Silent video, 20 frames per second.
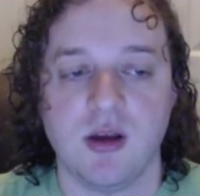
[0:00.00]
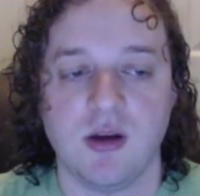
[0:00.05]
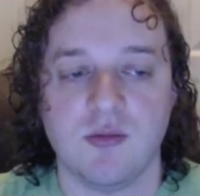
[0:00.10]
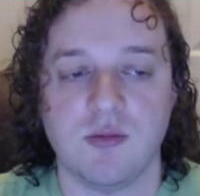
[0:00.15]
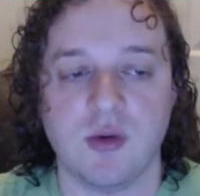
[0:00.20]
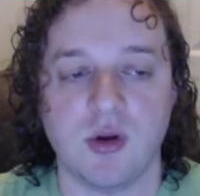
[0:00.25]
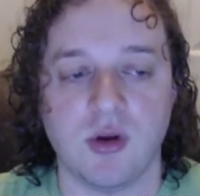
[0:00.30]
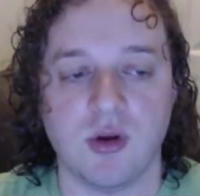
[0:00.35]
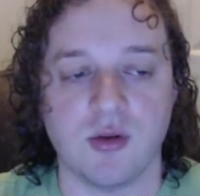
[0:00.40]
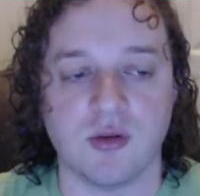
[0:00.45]

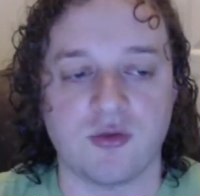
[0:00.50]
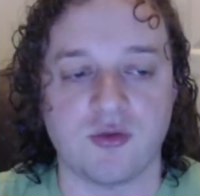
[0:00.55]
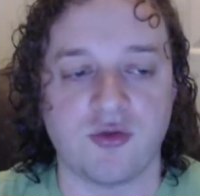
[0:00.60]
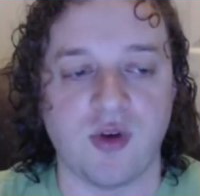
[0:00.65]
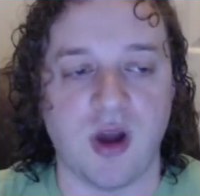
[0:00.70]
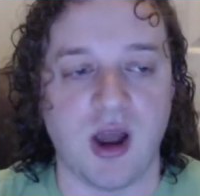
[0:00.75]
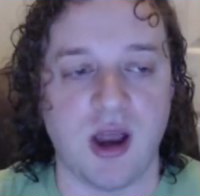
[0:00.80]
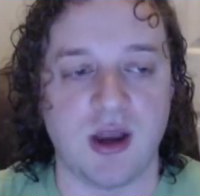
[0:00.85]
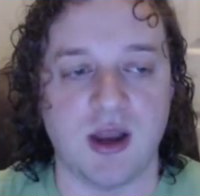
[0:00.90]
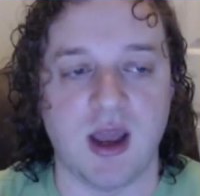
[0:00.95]
We'll
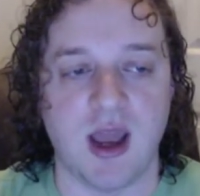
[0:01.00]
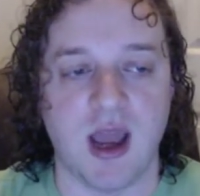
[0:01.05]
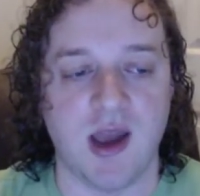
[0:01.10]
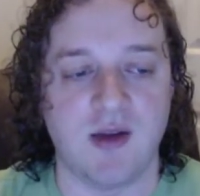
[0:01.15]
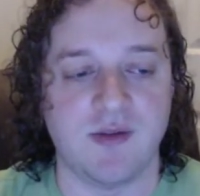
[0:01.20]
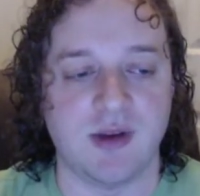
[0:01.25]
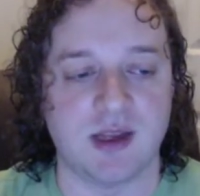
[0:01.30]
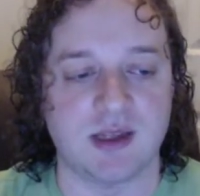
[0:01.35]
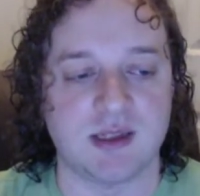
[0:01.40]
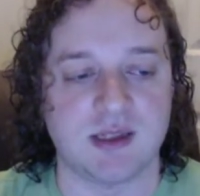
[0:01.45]
try to have
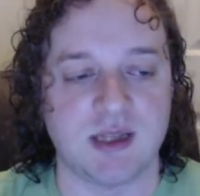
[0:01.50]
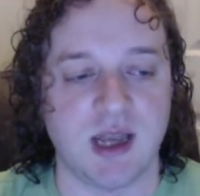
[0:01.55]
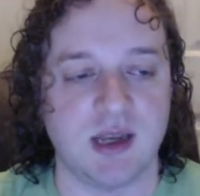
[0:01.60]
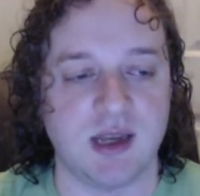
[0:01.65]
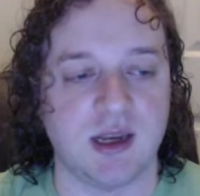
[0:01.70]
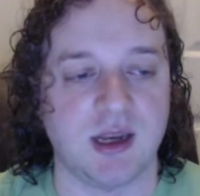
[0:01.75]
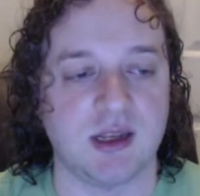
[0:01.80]
an extended